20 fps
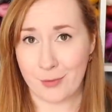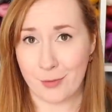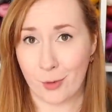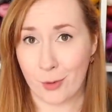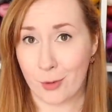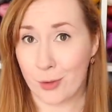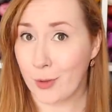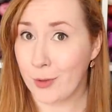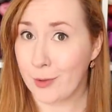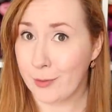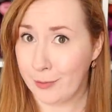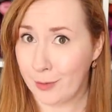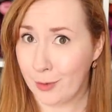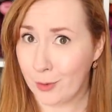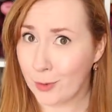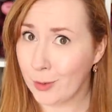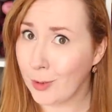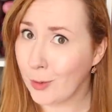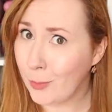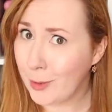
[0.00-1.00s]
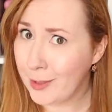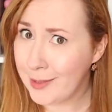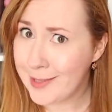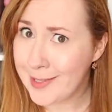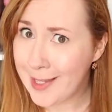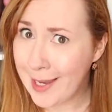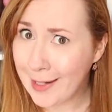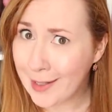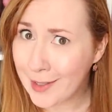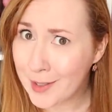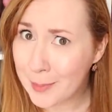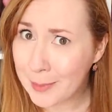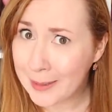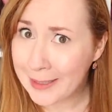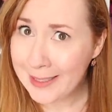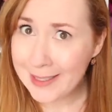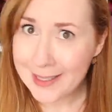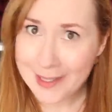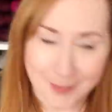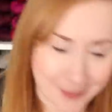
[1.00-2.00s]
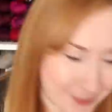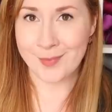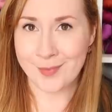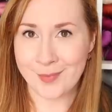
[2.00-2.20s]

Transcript: fallen on the floor. One second, please.